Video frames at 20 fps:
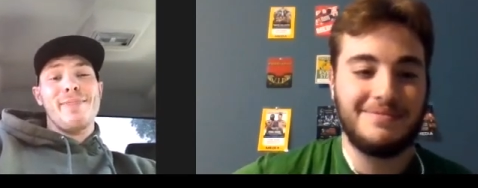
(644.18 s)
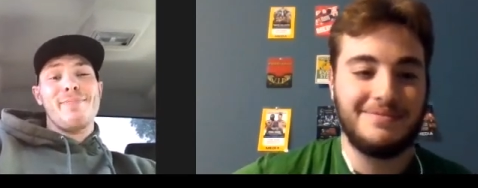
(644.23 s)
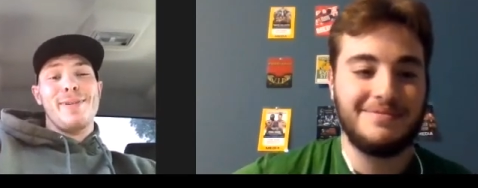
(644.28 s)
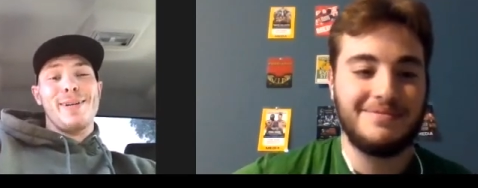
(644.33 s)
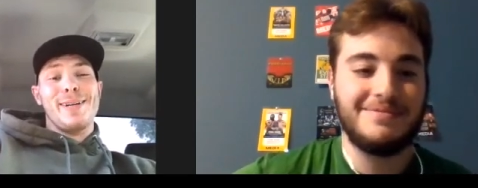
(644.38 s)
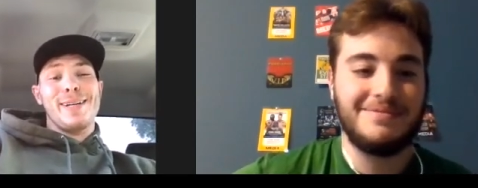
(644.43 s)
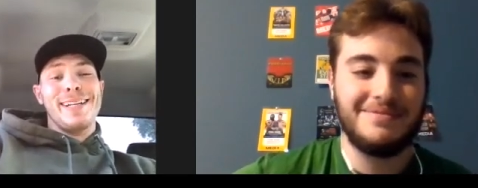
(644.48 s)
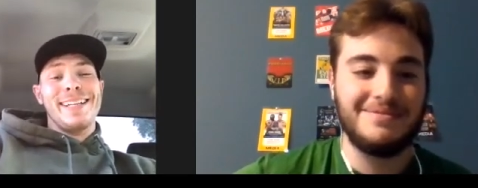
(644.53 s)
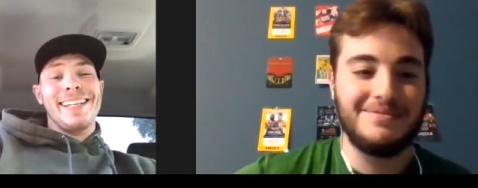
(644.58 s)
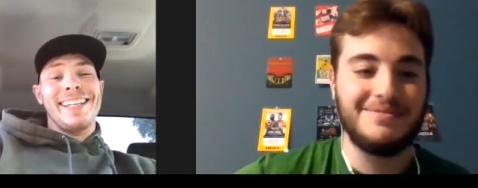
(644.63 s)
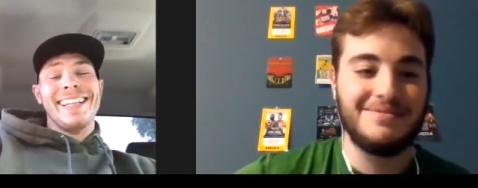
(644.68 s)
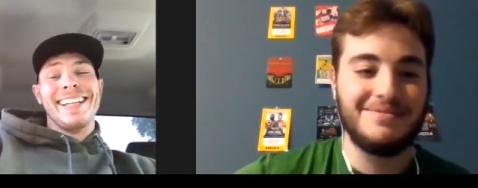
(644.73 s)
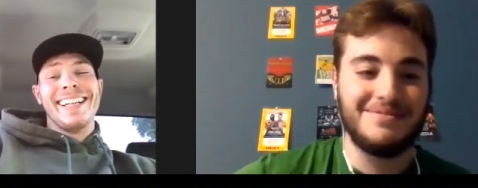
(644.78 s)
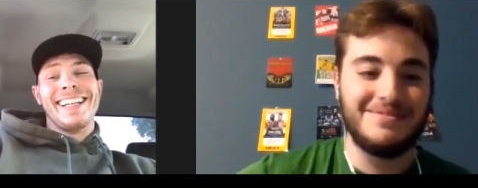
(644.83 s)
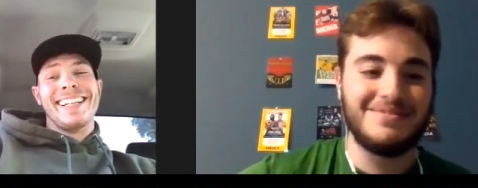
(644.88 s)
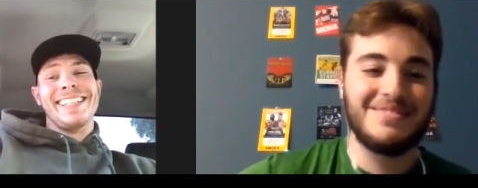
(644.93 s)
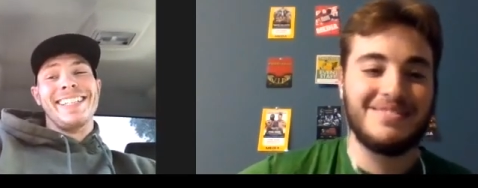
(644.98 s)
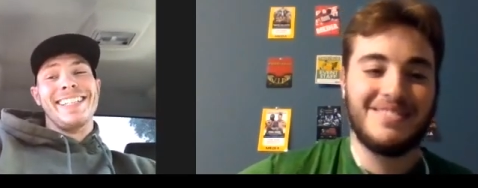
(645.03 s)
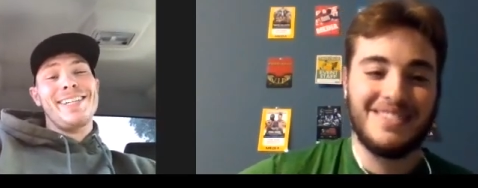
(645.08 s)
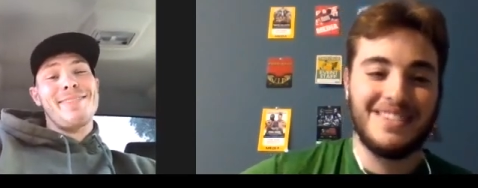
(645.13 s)
Speaker 1: you're gonna get
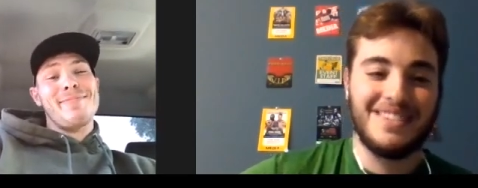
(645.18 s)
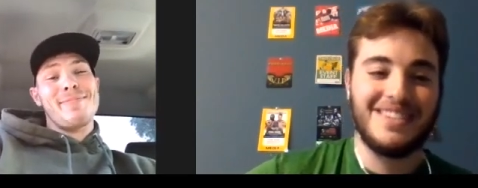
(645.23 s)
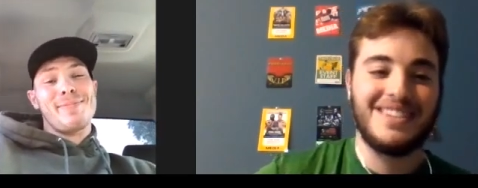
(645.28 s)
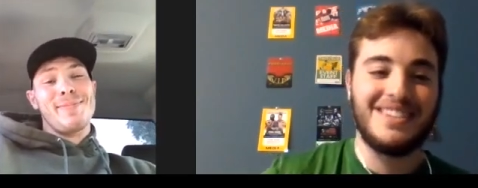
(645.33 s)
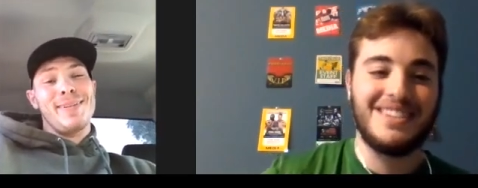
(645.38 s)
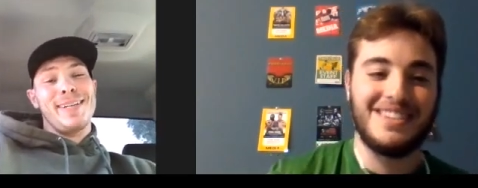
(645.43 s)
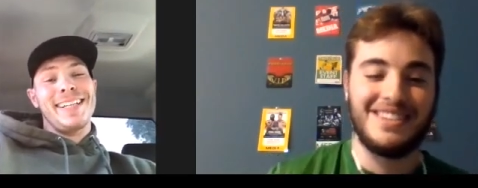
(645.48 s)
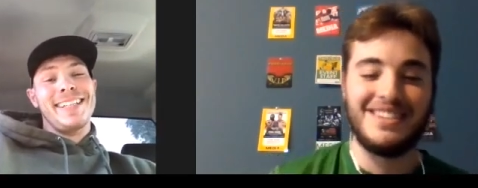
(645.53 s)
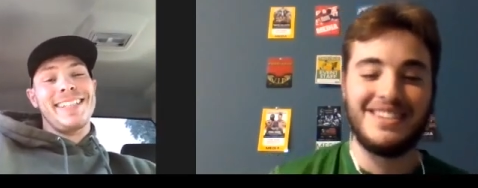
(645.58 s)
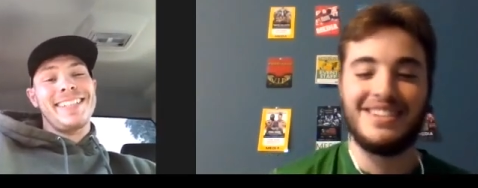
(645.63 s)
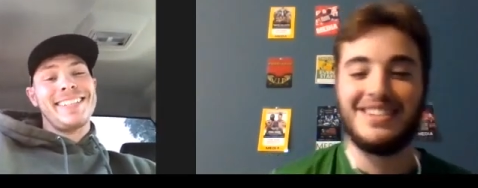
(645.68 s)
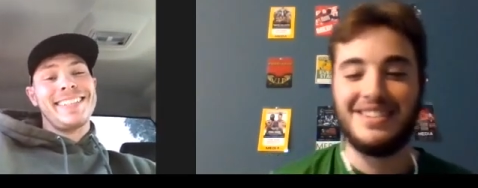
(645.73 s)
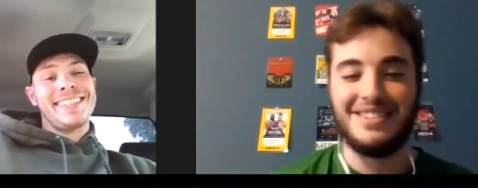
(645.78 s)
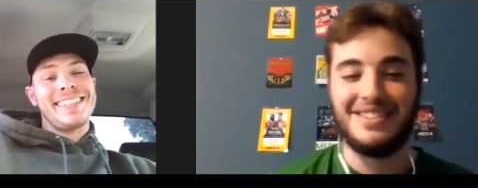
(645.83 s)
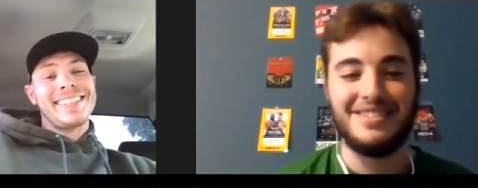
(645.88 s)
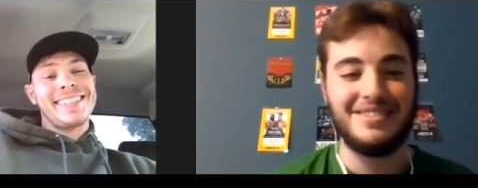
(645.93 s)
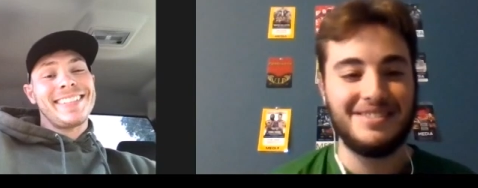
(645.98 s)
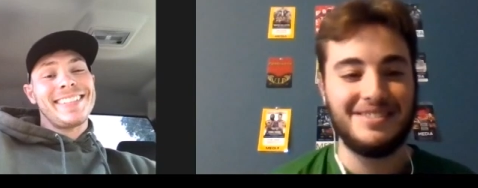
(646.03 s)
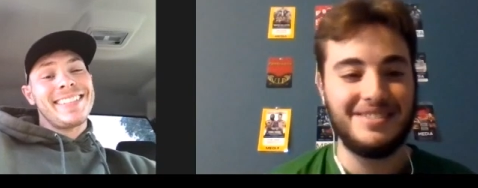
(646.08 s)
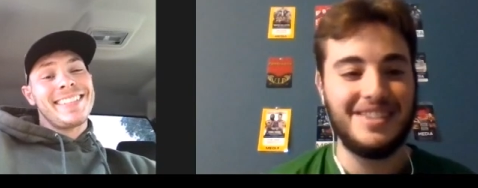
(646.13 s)
clipped, man.
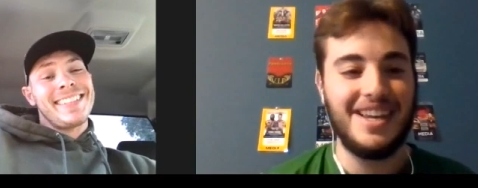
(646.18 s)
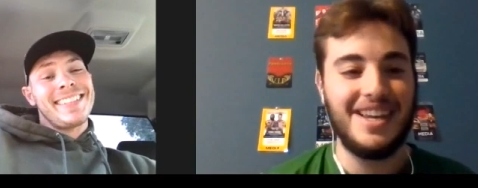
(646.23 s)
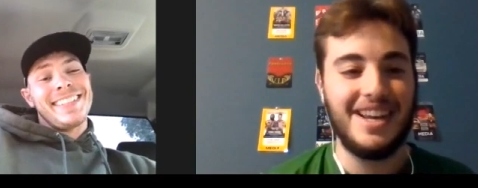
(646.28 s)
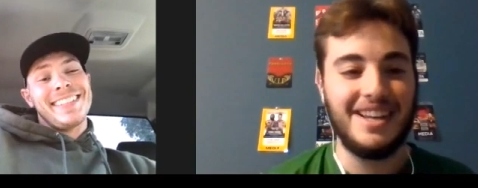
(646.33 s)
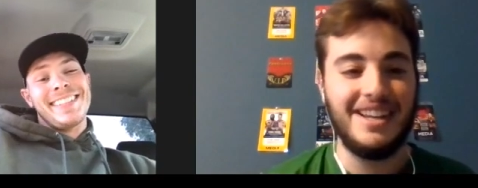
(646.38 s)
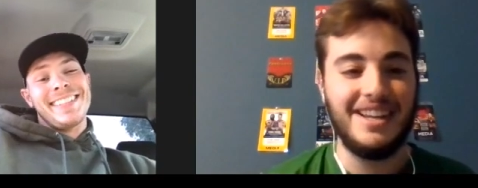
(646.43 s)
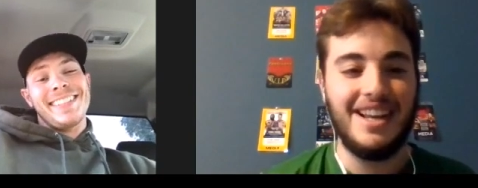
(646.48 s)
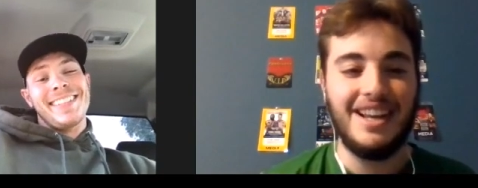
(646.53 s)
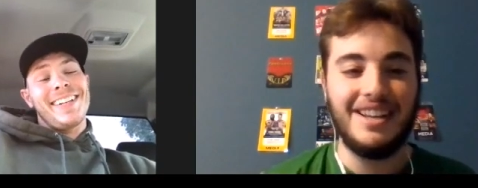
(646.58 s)
Yeah.